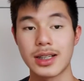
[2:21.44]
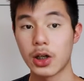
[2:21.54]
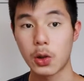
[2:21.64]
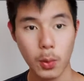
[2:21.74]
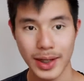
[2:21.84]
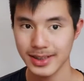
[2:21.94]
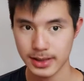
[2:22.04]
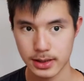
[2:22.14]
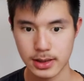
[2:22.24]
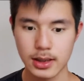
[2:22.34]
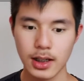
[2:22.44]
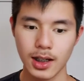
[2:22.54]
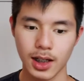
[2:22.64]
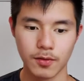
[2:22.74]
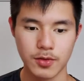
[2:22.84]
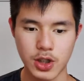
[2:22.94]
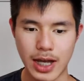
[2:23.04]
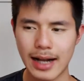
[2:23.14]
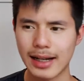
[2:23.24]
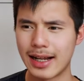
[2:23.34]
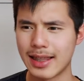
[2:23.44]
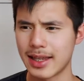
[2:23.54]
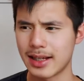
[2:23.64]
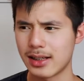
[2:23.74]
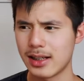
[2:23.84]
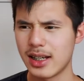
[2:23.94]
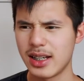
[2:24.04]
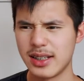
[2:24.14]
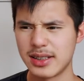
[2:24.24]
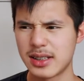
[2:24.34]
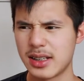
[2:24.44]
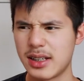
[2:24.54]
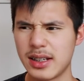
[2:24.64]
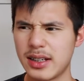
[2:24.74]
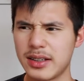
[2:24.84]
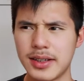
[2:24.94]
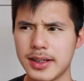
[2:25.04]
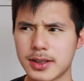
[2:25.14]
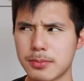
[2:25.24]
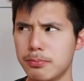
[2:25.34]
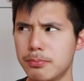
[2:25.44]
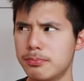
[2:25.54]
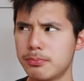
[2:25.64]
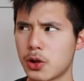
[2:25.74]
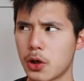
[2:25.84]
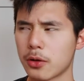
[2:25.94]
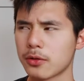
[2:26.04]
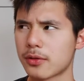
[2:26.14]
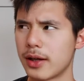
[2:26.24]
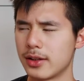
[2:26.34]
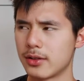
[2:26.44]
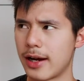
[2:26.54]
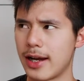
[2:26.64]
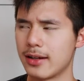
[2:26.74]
acquaintance of Jack. I think it's his girlfriend or aunt